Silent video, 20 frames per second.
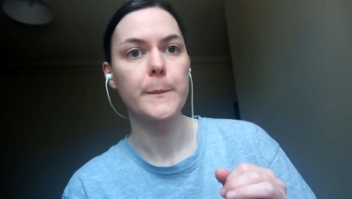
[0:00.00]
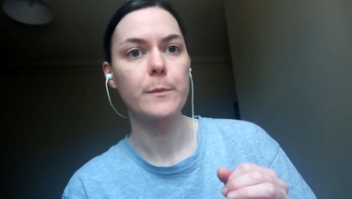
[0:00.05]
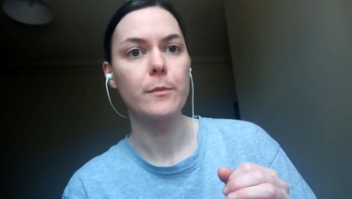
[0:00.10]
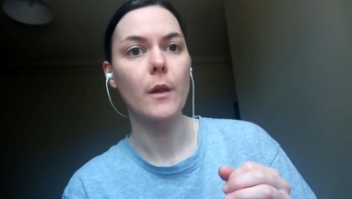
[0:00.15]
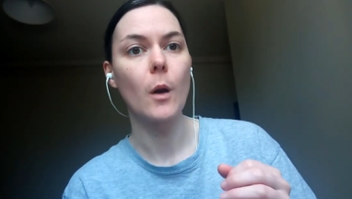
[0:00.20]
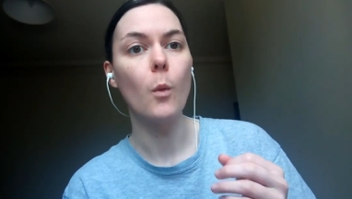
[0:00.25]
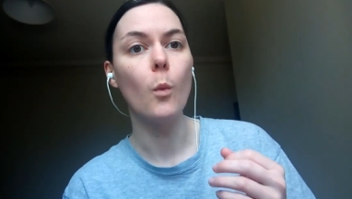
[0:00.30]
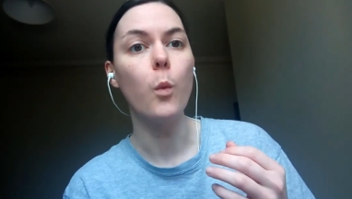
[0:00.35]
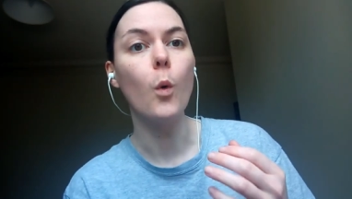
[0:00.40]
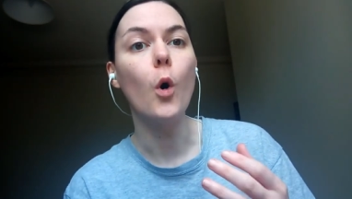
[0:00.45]

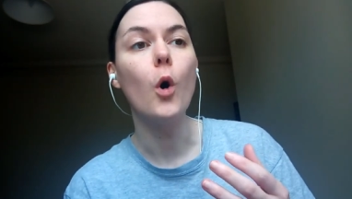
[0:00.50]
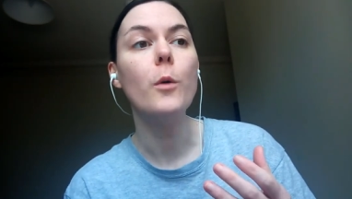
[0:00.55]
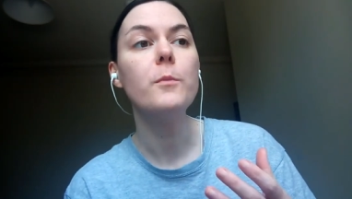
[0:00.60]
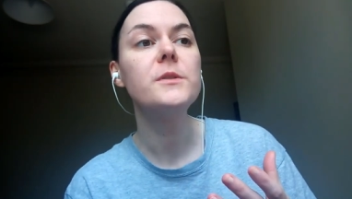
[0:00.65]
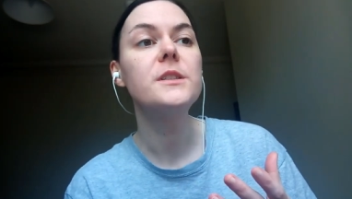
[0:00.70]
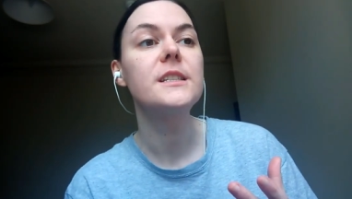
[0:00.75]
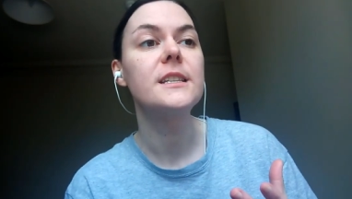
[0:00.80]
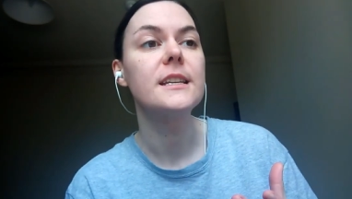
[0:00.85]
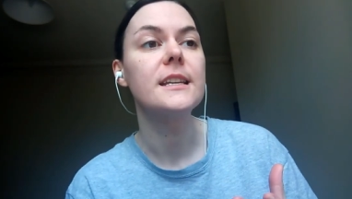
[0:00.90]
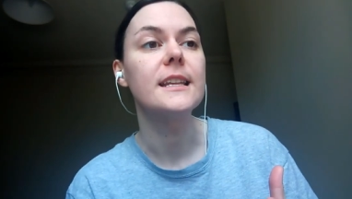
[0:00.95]
warmed
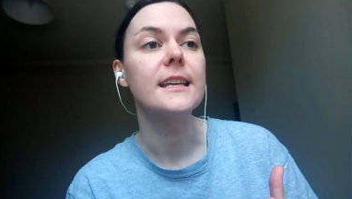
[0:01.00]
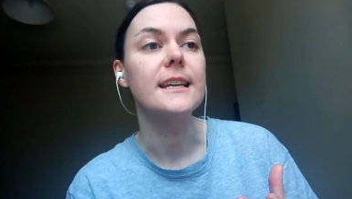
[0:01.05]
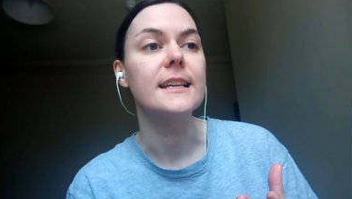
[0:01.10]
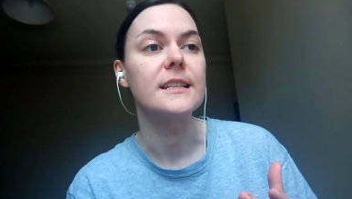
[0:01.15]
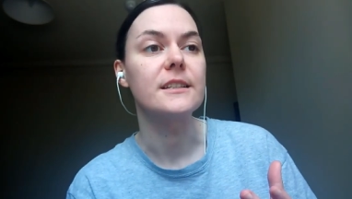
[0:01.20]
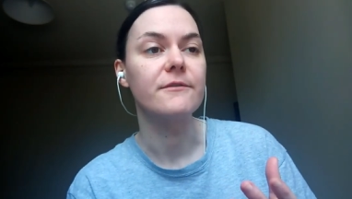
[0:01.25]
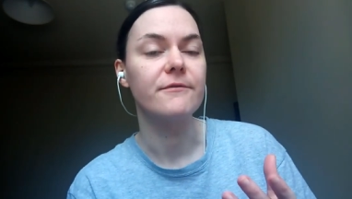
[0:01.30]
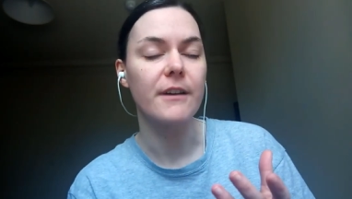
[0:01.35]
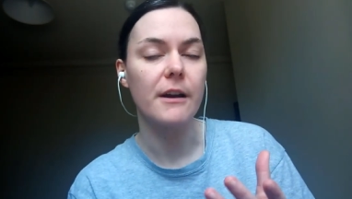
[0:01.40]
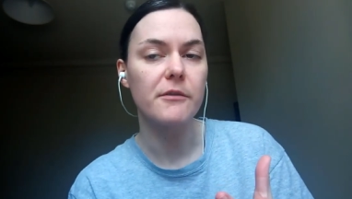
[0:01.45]
to
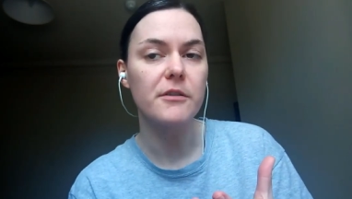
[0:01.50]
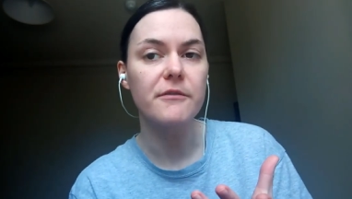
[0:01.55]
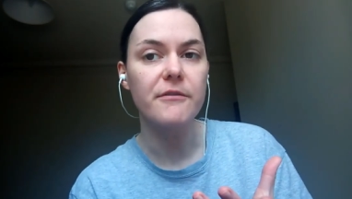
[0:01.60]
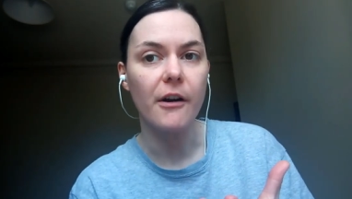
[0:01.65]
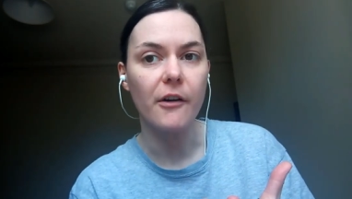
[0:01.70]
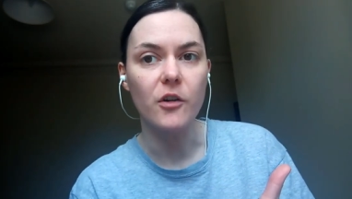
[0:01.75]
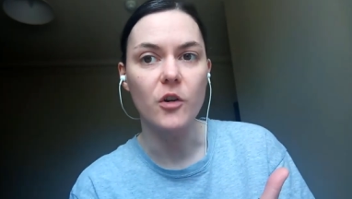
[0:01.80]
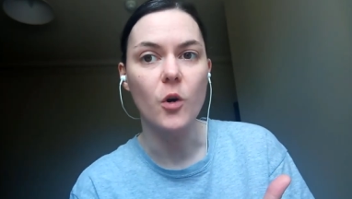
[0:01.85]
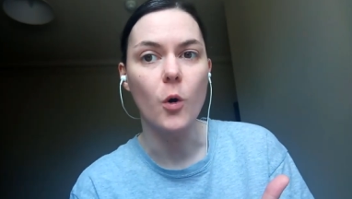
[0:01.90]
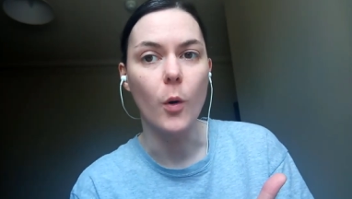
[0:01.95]
this very,
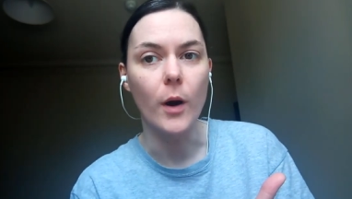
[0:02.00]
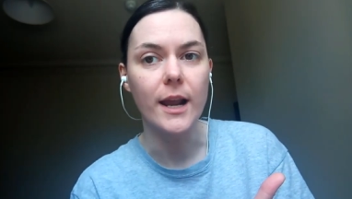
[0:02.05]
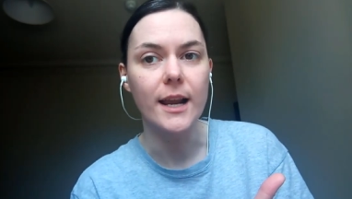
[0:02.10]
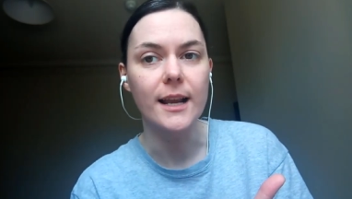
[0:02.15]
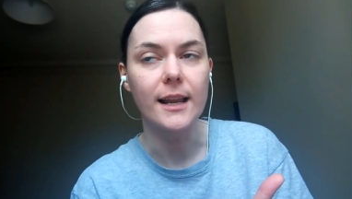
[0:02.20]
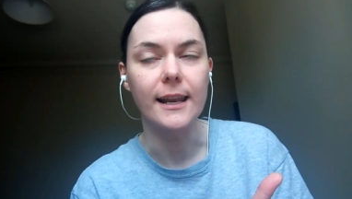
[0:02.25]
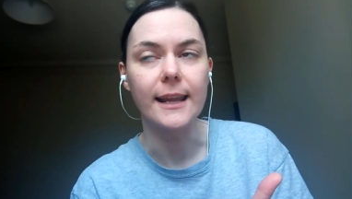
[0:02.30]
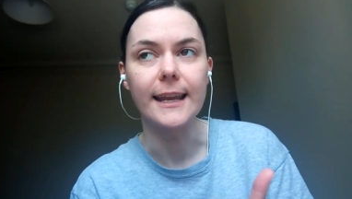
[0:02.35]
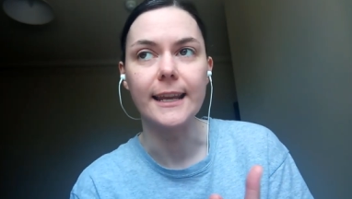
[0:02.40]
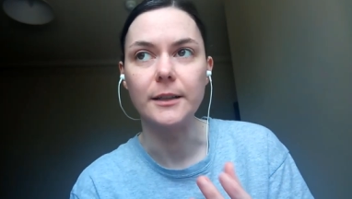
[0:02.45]
very
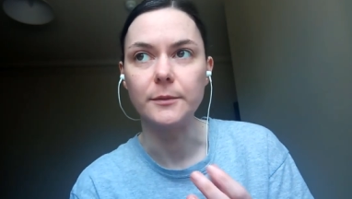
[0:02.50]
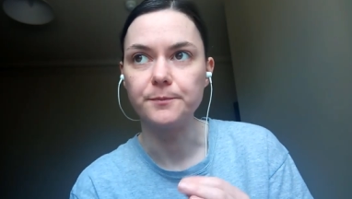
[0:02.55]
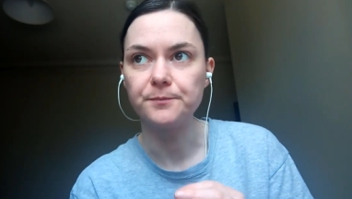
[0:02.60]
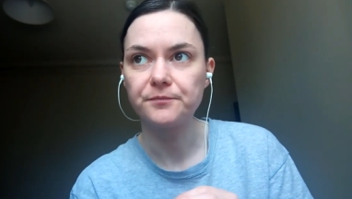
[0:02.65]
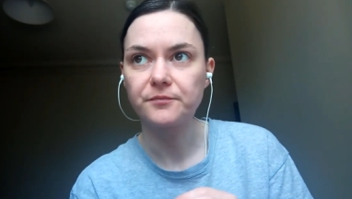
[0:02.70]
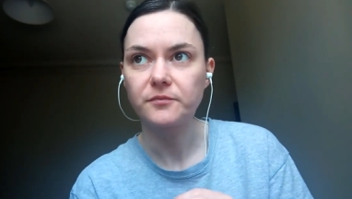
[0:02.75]
quickly.